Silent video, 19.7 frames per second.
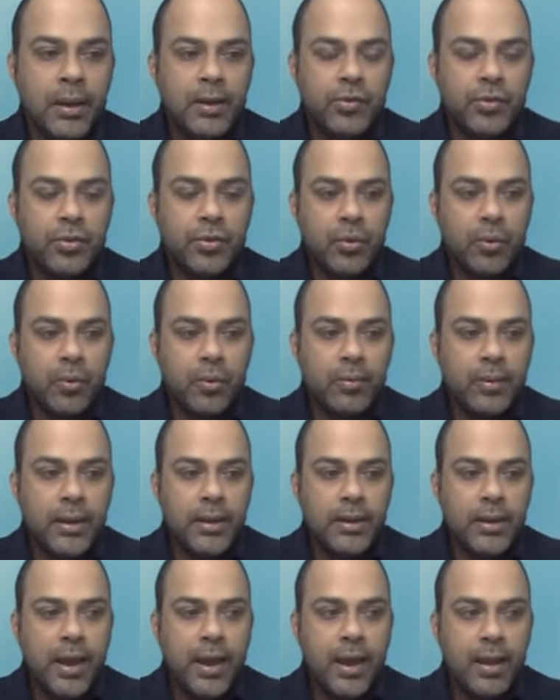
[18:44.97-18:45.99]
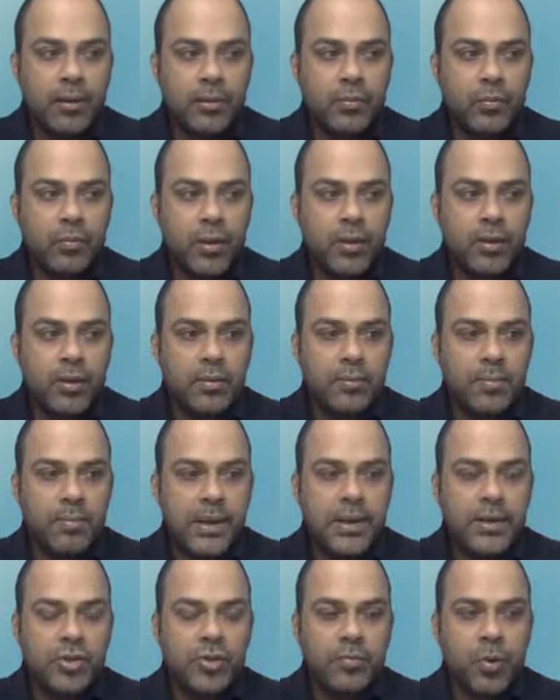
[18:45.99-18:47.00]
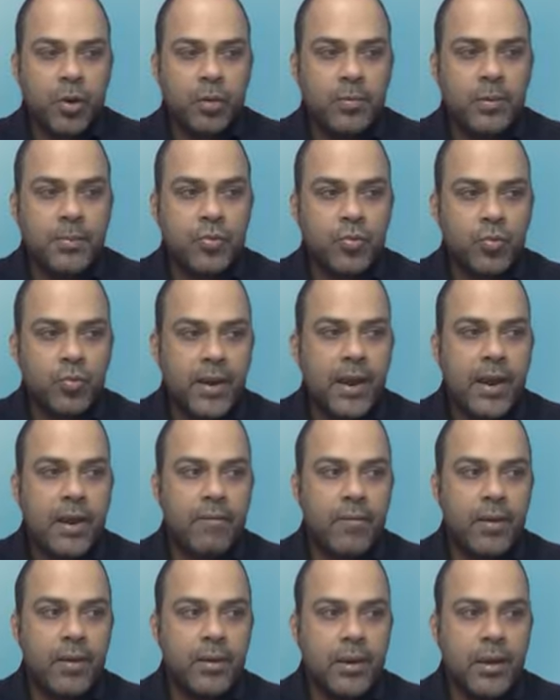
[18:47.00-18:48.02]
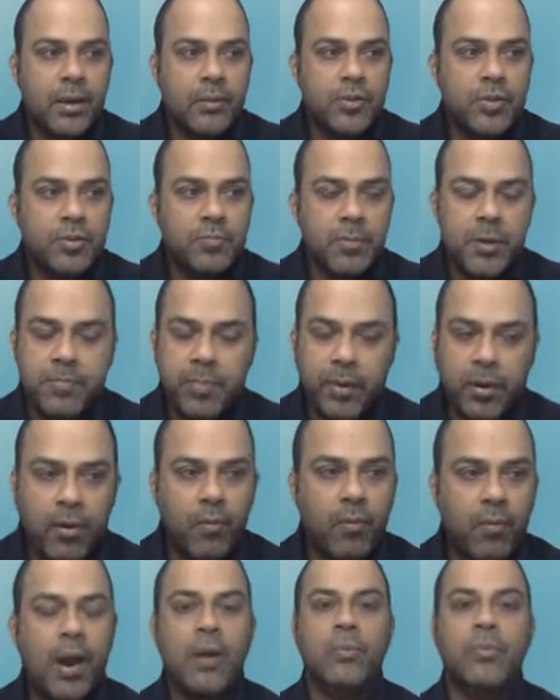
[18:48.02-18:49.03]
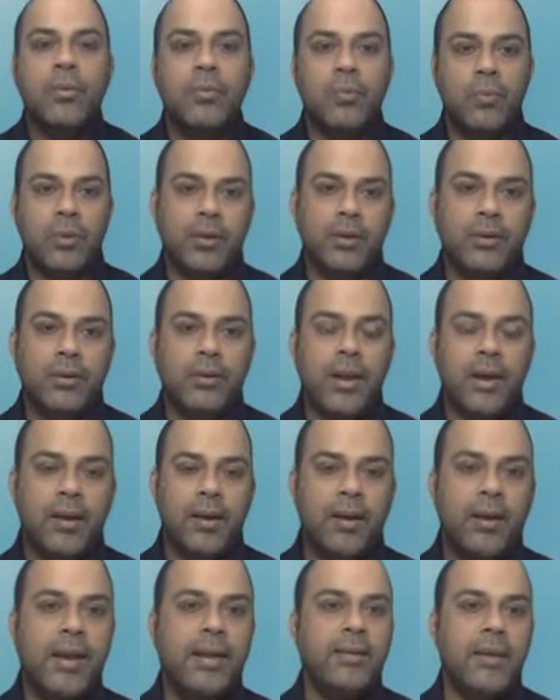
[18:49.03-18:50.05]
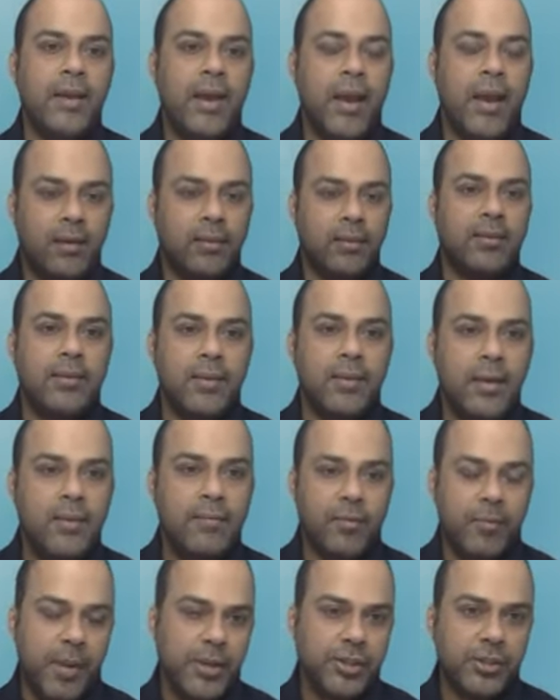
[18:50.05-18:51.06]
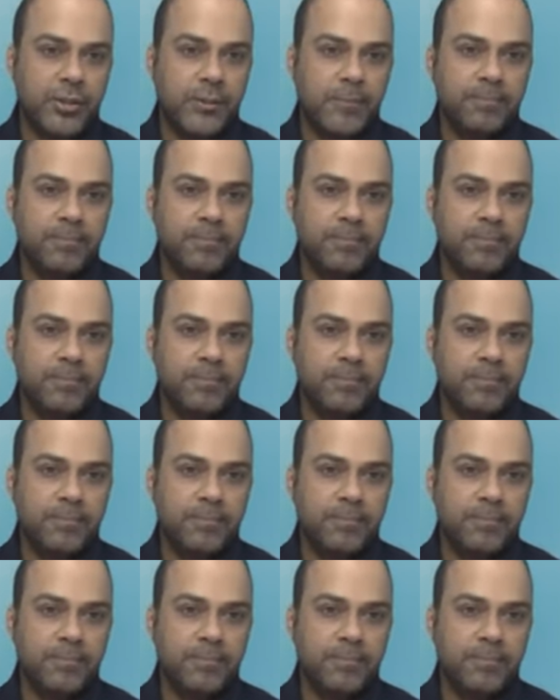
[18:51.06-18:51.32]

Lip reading: So in health, one of the biggest problems we have right now is people around the world that are collecting health information,